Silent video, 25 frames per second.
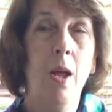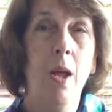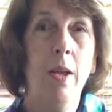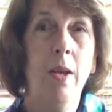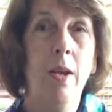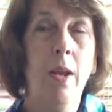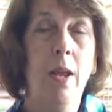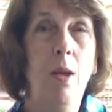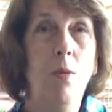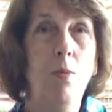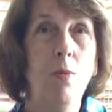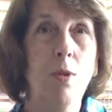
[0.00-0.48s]

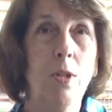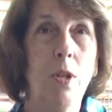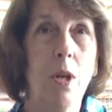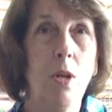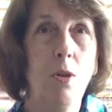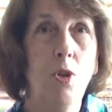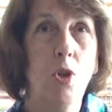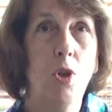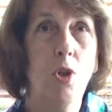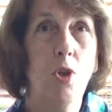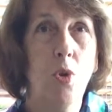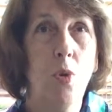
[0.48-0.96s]
And he was
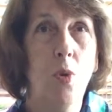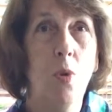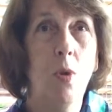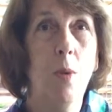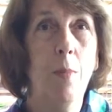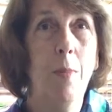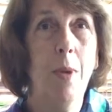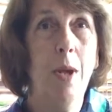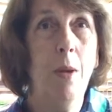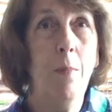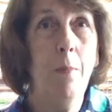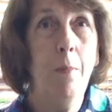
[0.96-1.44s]
going to
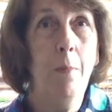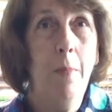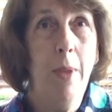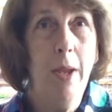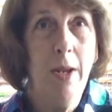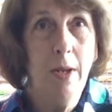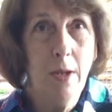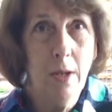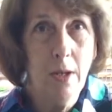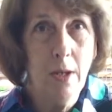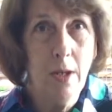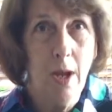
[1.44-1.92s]
talk about
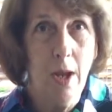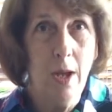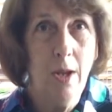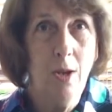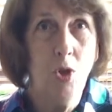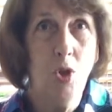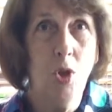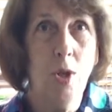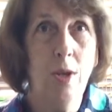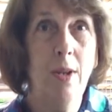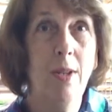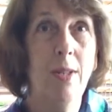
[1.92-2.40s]

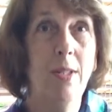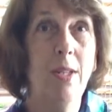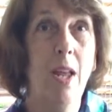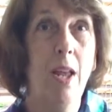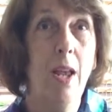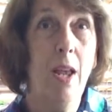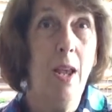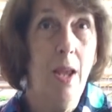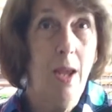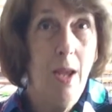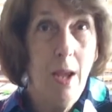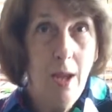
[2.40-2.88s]
meditation as
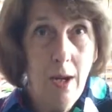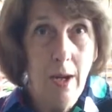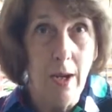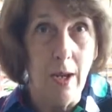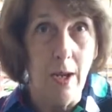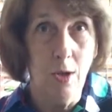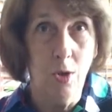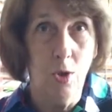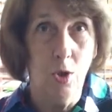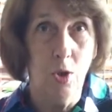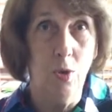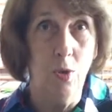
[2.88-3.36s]
a
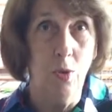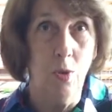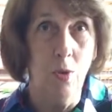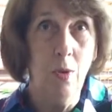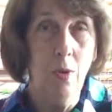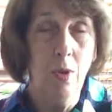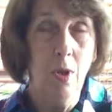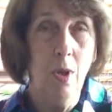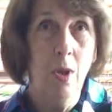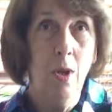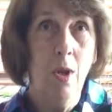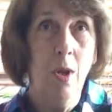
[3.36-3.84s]
healing
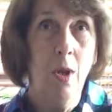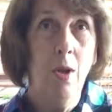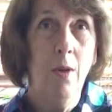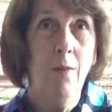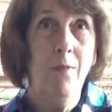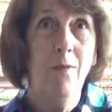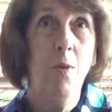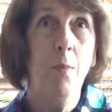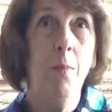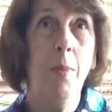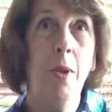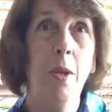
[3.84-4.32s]
tool
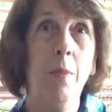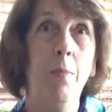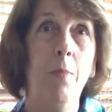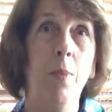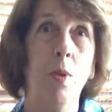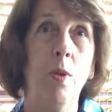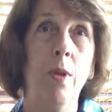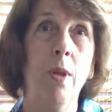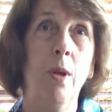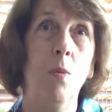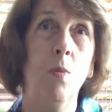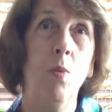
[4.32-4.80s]
for
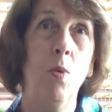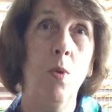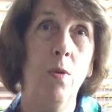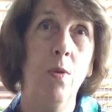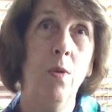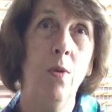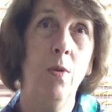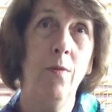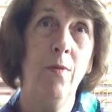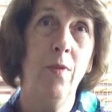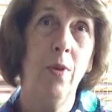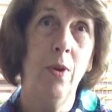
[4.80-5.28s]
people that
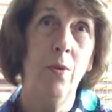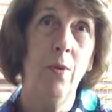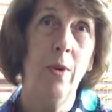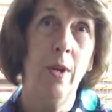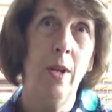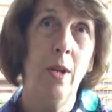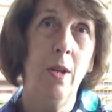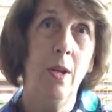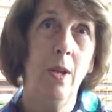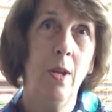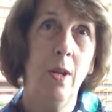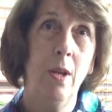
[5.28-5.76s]
were
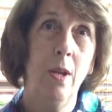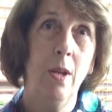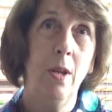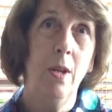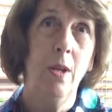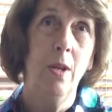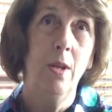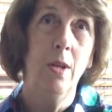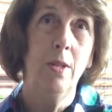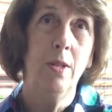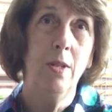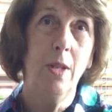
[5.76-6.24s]
very
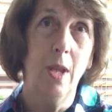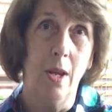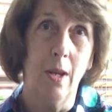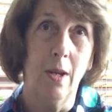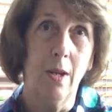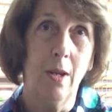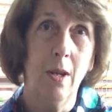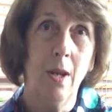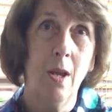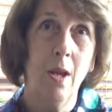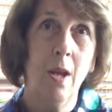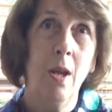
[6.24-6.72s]

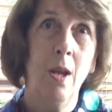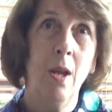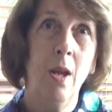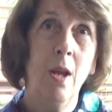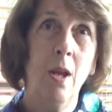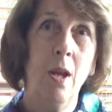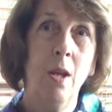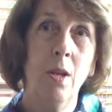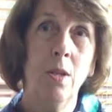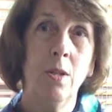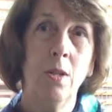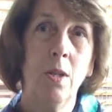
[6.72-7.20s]
sick.
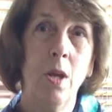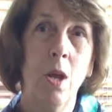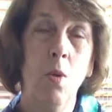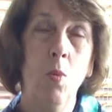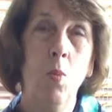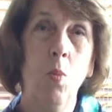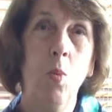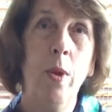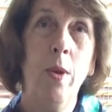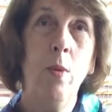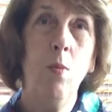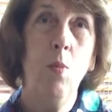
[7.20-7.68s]

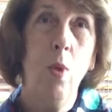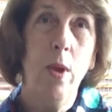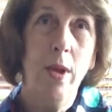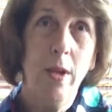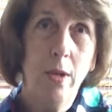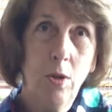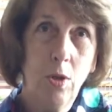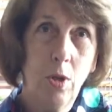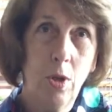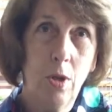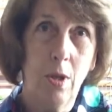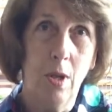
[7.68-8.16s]
So we
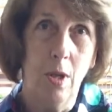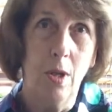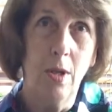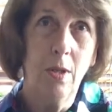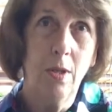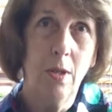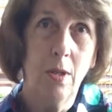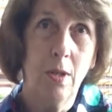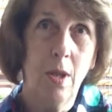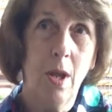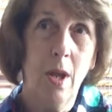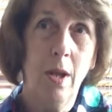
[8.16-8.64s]
went to
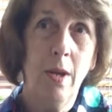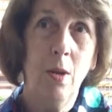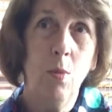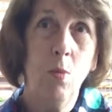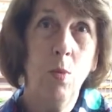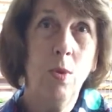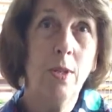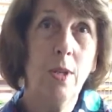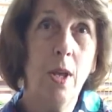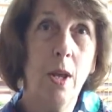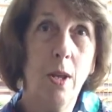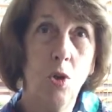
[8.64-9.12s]
this, and
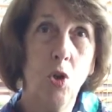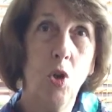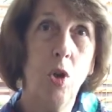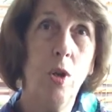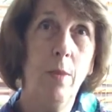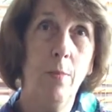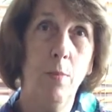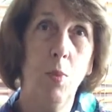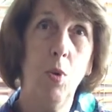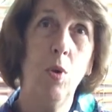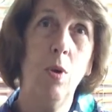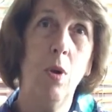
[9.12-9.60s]
it was
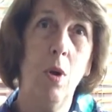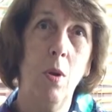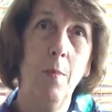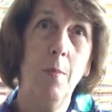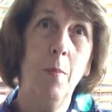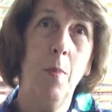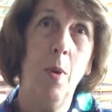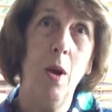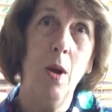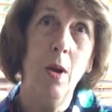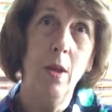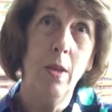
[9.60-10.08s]
actually put
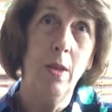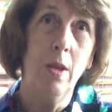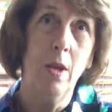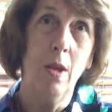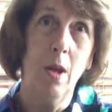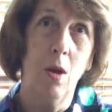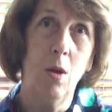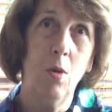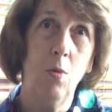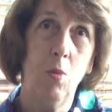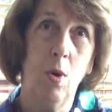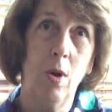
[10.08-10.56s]
on by
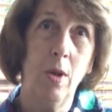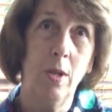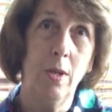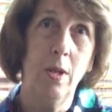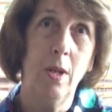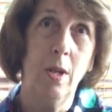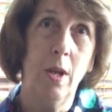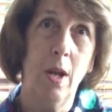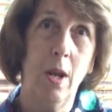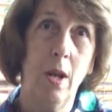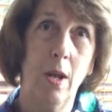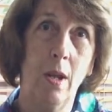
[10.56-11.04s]
the
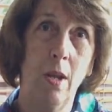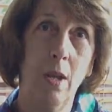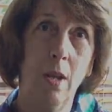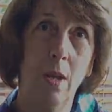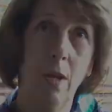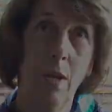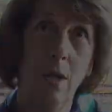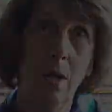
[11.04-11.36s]
IYTA.